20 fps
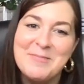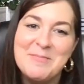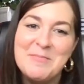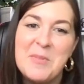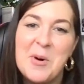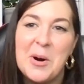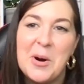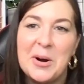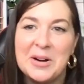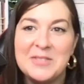
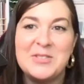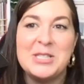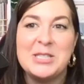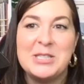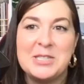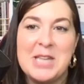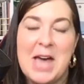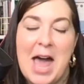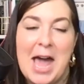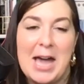more of
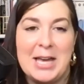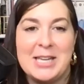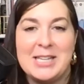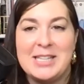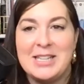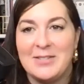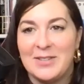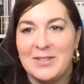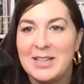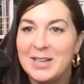just like
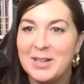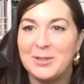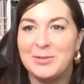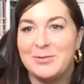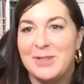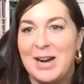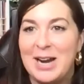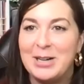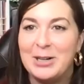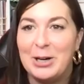giving it a
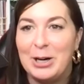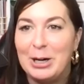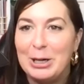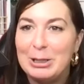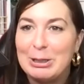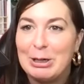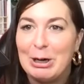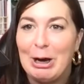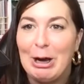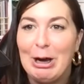red
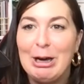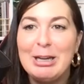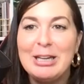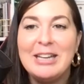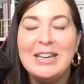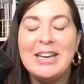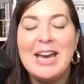hot go,